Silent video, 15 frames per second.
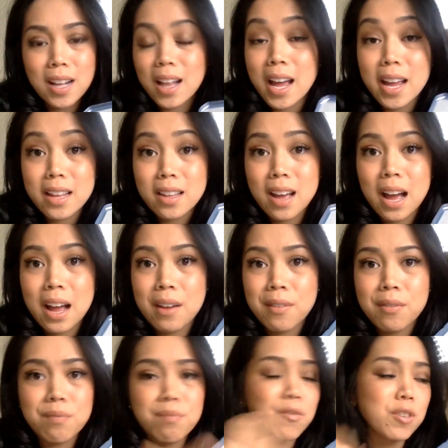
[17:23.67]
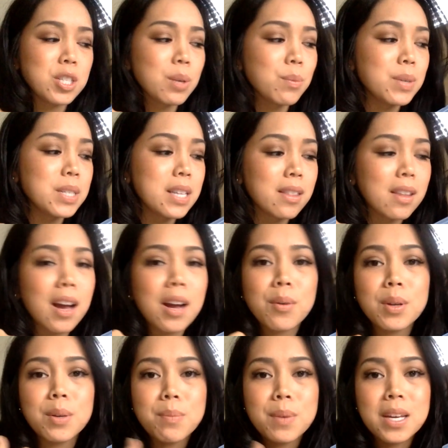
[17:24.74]
I, I for some reason, thought it
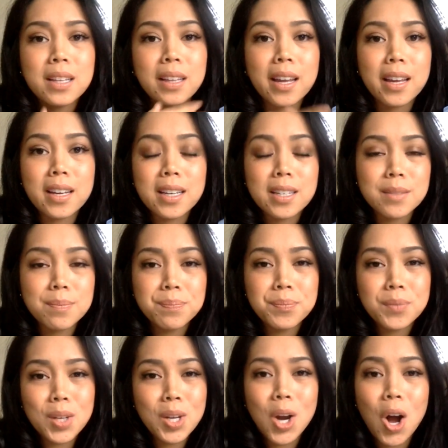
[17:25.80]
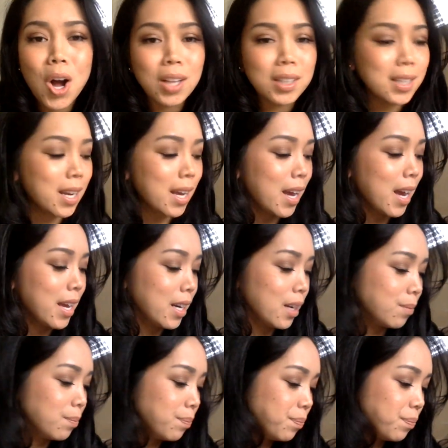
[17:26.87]
would be like a holiday
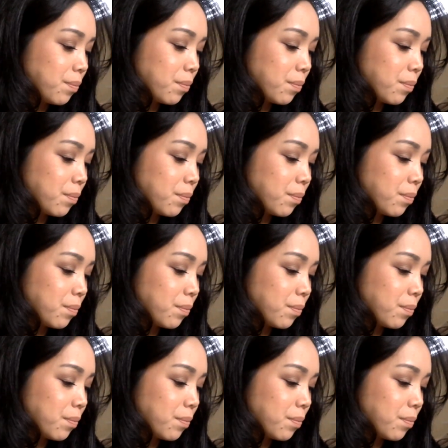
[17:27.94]
item.